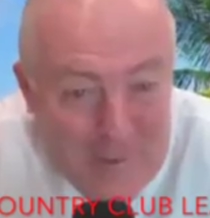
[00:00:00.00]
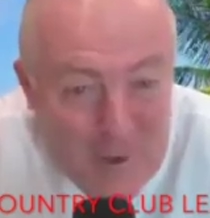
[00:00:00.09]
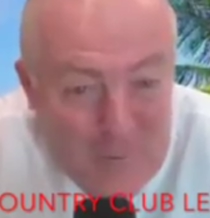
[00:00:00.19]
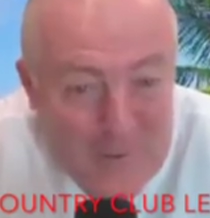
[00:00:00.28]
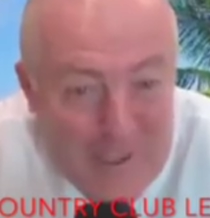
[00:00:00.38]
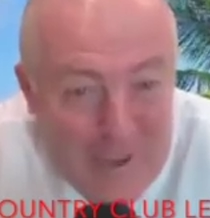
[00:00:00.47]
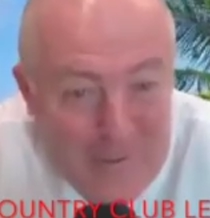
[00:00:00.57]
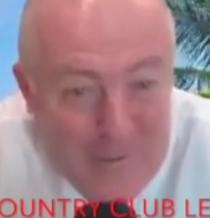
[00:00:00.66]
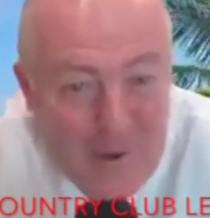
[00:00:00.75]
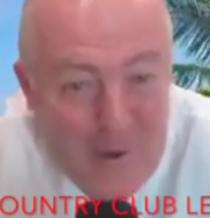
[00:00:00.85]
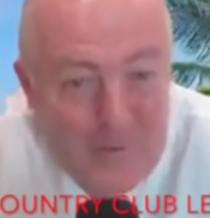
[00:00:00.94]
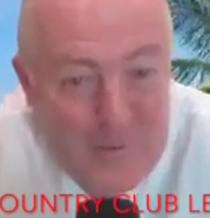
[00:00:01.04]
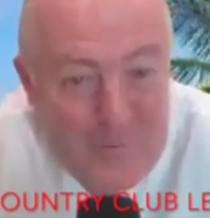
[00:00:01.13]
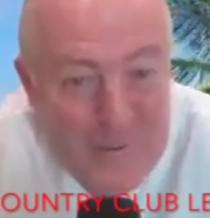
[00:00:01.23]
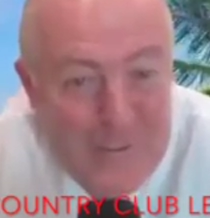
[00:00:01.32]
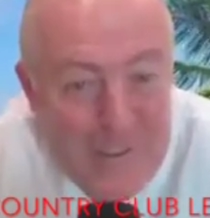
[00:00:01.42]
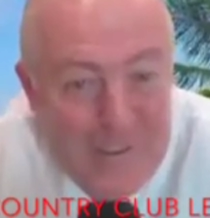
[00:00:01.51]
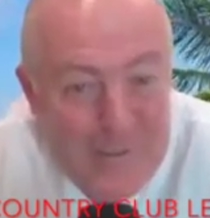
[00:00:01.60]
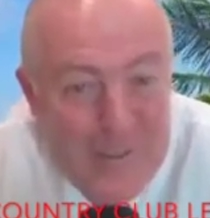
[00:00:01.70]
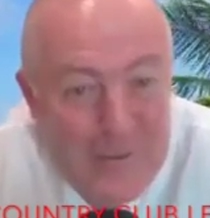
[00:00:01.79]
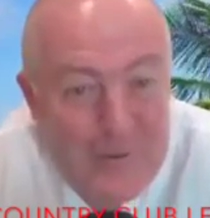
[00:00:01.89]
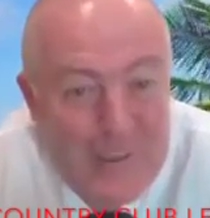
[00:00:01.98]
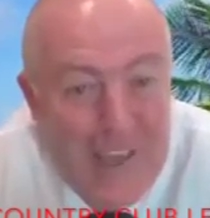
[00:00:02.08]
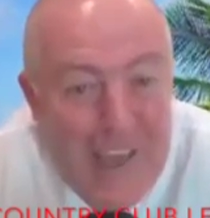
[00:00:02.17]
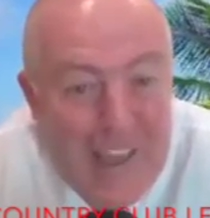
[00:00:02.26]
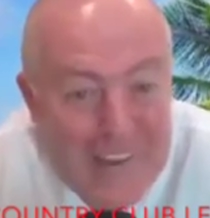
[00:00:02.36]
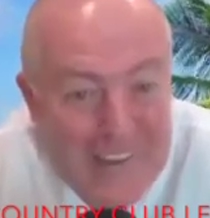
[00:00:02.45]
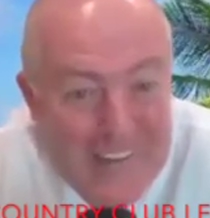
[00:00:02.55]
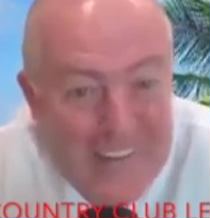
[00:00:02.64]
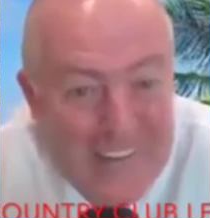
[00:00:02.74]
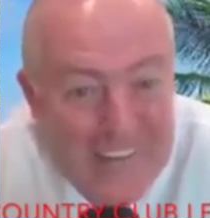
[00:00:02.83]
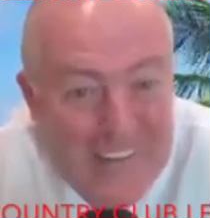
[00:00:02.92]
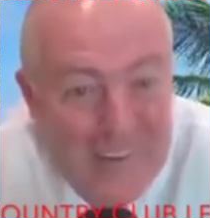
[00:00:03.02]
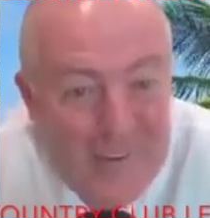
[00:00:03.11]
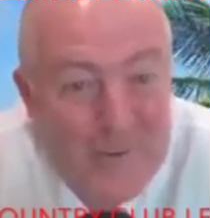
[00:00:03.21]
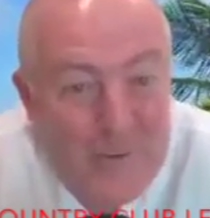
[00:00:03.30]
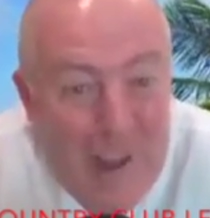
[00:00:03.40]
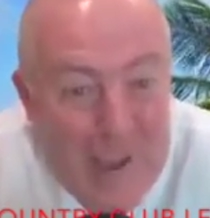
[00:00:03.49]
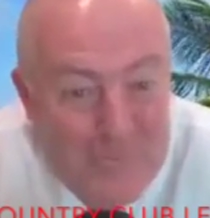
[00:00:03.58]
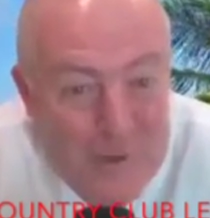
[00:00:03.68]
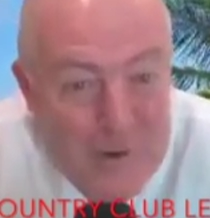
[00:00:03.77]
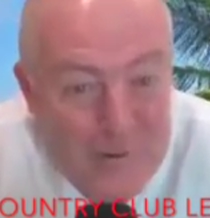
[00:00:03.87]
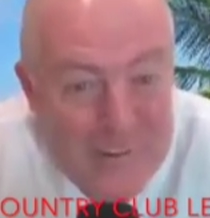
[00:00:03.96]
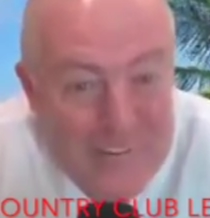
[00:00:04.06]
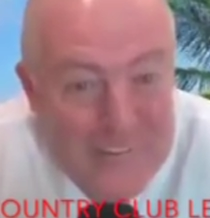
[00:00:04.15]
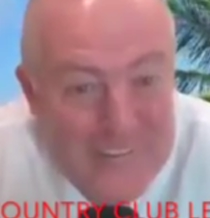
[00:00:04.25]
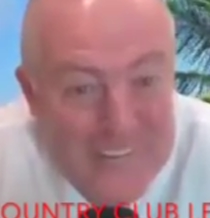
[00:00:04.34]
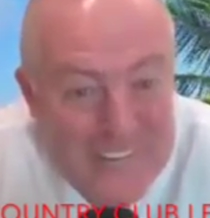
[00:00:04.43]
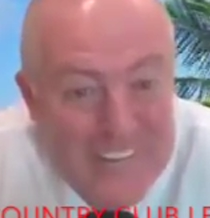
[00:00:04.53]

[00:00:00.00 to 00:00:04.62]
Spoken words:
opened after COVID, but they forgot, the dry periods